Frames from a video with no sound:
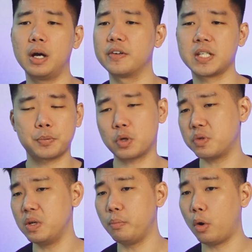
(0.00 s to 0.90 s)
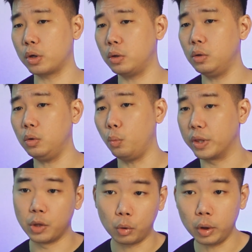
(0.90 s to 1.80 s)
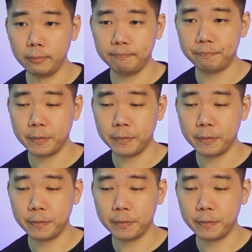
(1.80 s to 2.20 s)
a subscription model with no code?